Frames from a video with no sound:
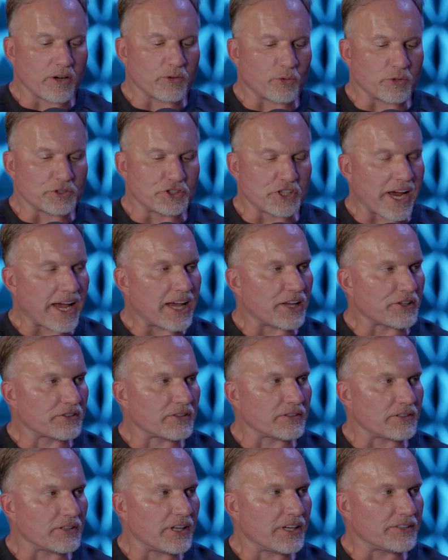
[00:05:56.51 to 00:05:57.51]
Well, Chaz
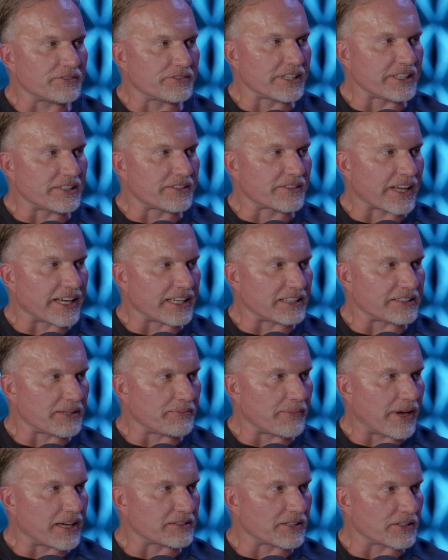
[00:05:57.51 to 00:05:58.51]
loves these things he
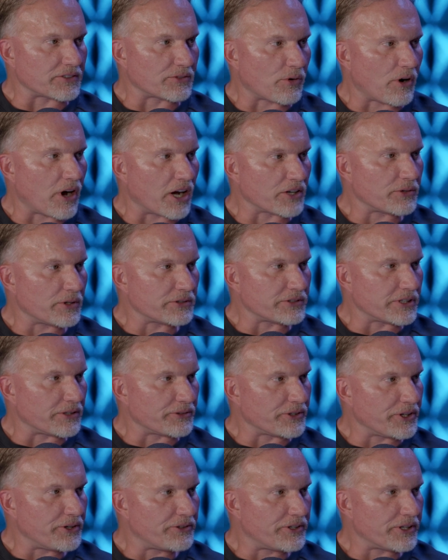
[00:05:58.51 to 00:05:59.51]
makes us watch. Was it
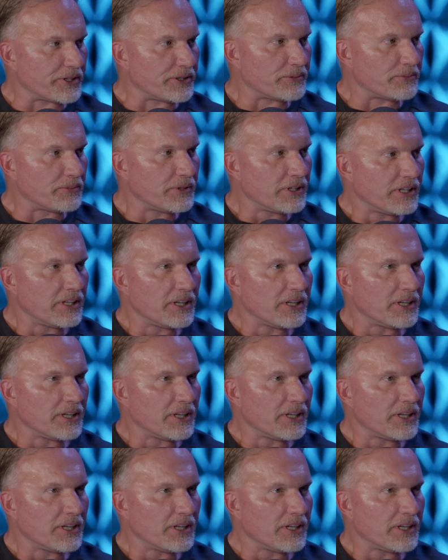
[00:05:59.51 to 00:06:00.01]
on YouTube?